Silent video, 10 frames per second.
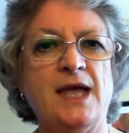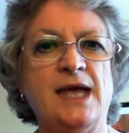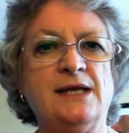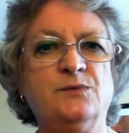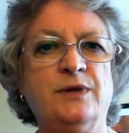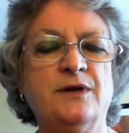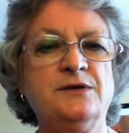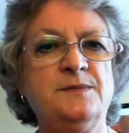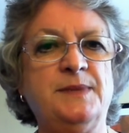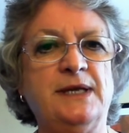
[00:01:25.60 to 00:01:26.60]
And we're going
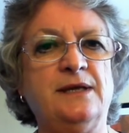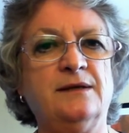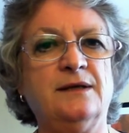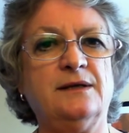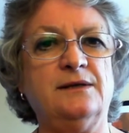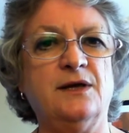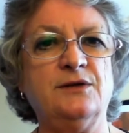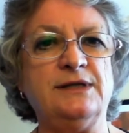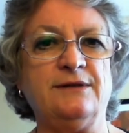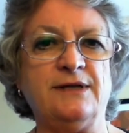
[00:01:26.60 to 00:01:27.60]
to be
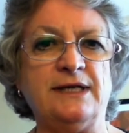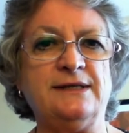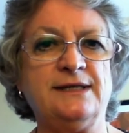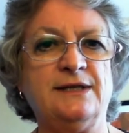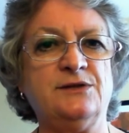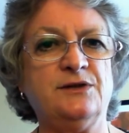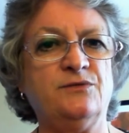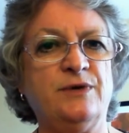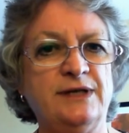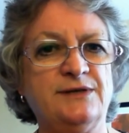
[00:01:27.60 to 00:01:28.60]
loading these into the
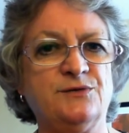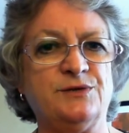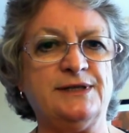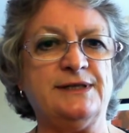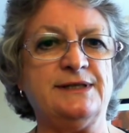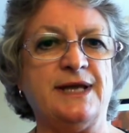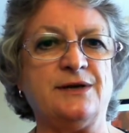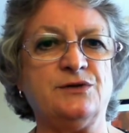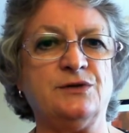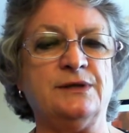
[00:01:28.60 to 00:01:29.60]
resources
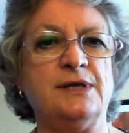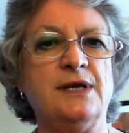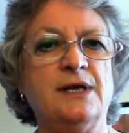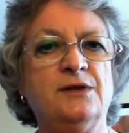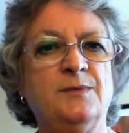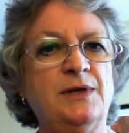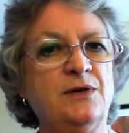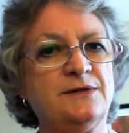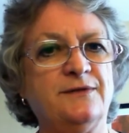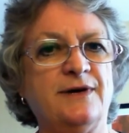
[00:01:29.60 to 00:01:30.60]
section. There'll be
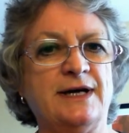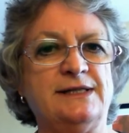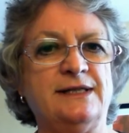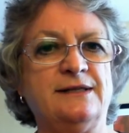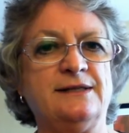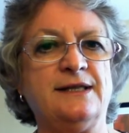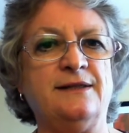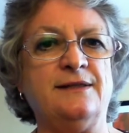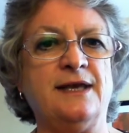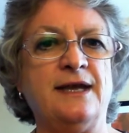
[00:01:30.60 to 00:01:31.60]
lots of ideas
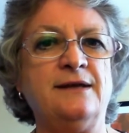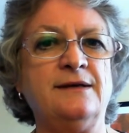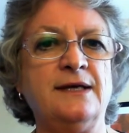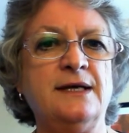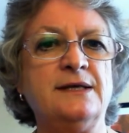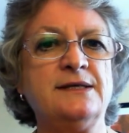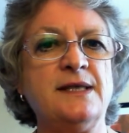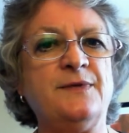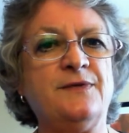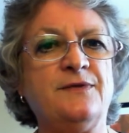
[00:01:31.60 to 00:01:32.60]
in there.
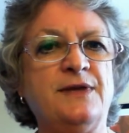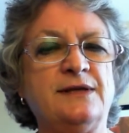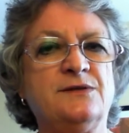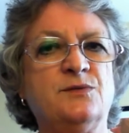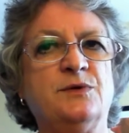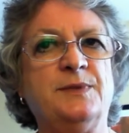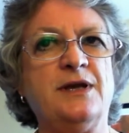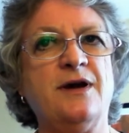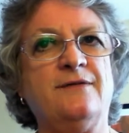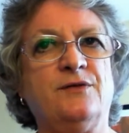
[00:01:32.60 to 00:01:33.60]
Some of the things we'll be
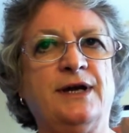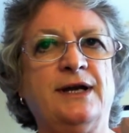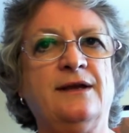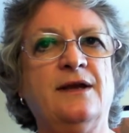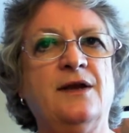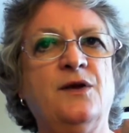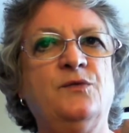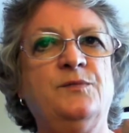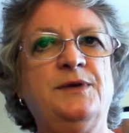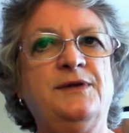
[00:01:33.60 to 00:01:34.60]
covering
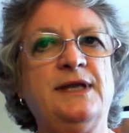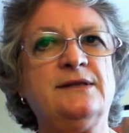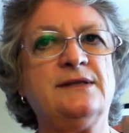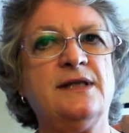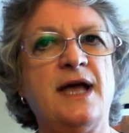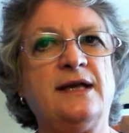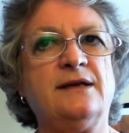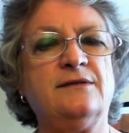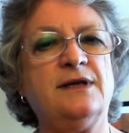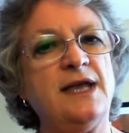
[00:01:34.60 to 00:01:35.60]
will be things
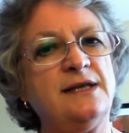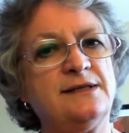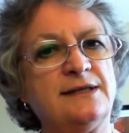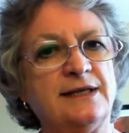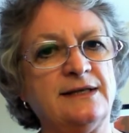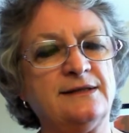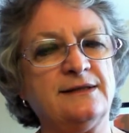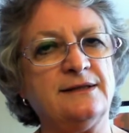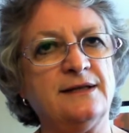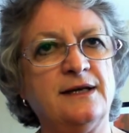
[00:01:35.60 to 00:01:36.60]
like the guest
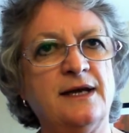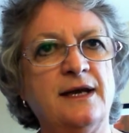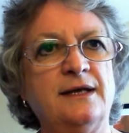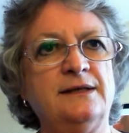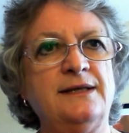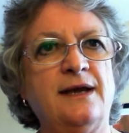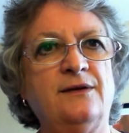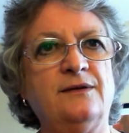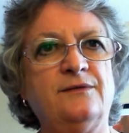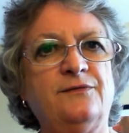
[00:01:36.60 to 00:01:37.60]
list.
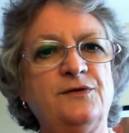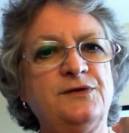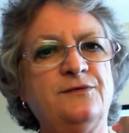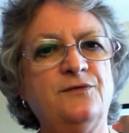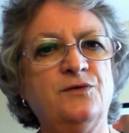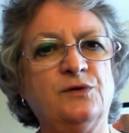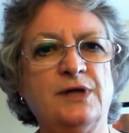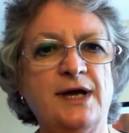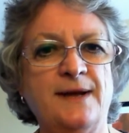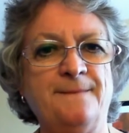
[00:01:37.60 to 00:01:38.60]
Now, first of all,
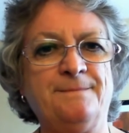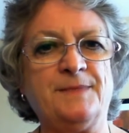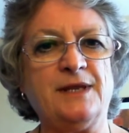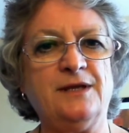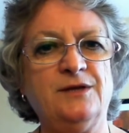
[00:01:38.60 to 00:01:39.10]
when